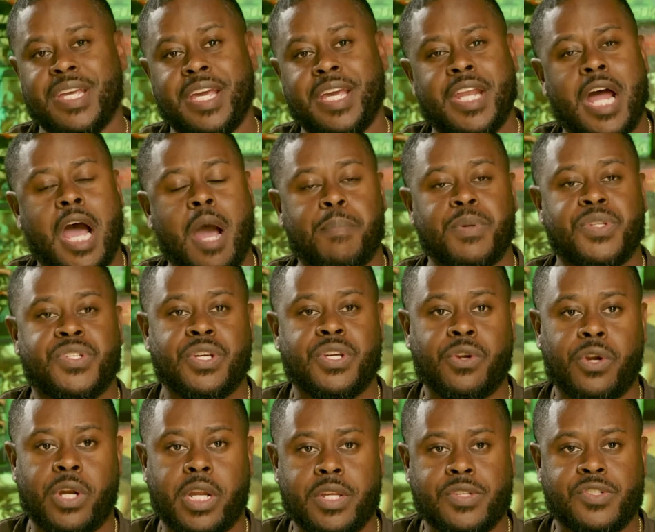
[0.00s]
and
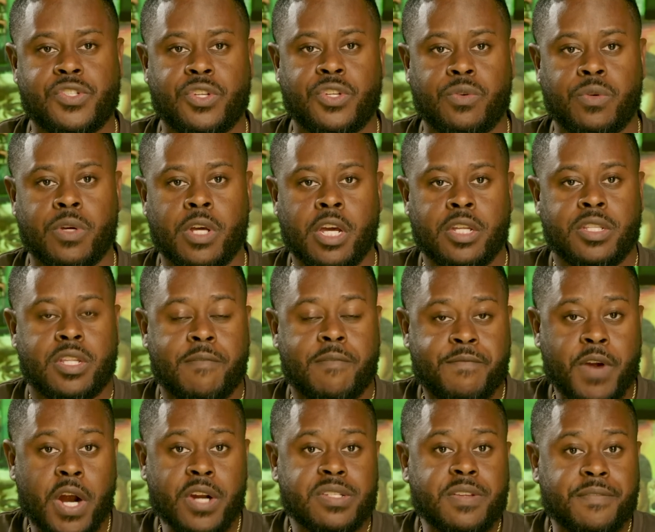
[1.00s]
opportunities to
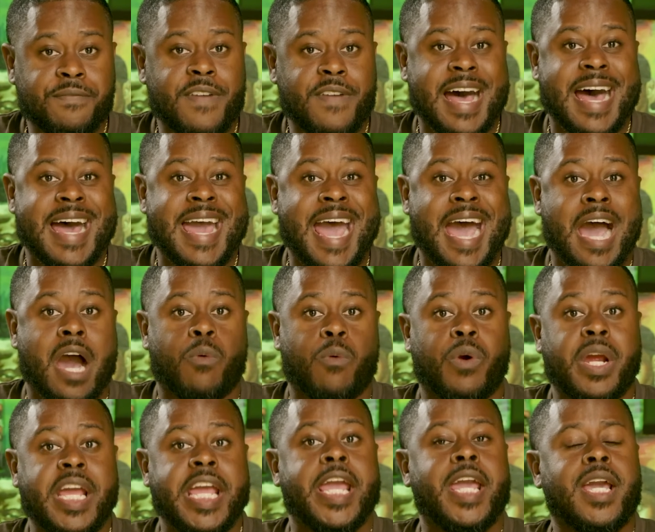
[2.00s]
diversify our
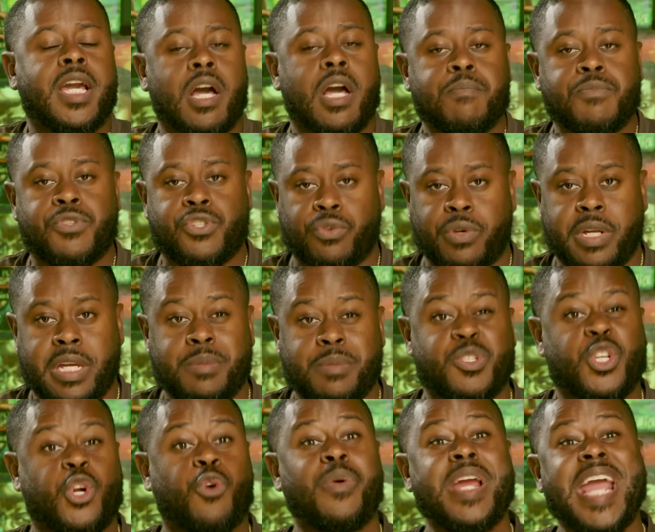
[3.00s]
income streams,
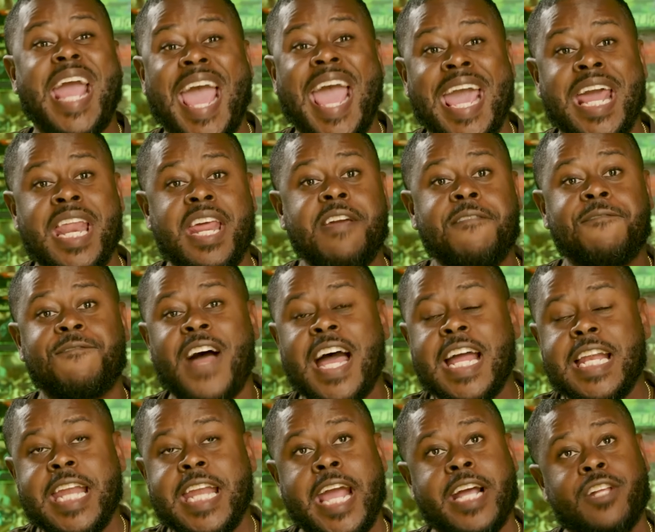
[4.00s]
creating
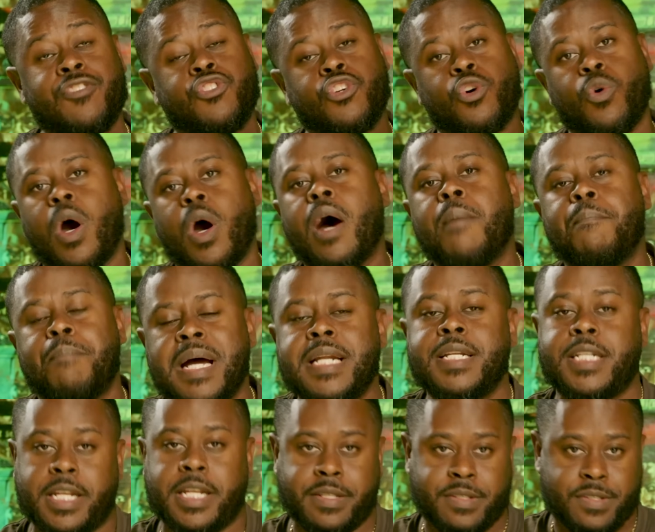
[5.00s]
financial
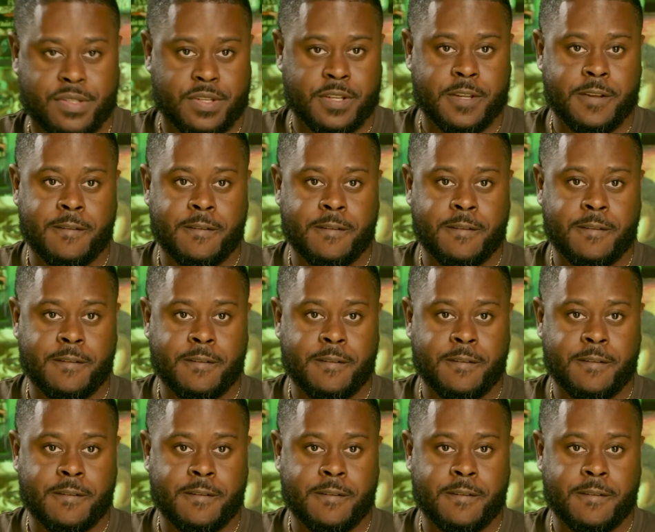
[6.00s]
abundance.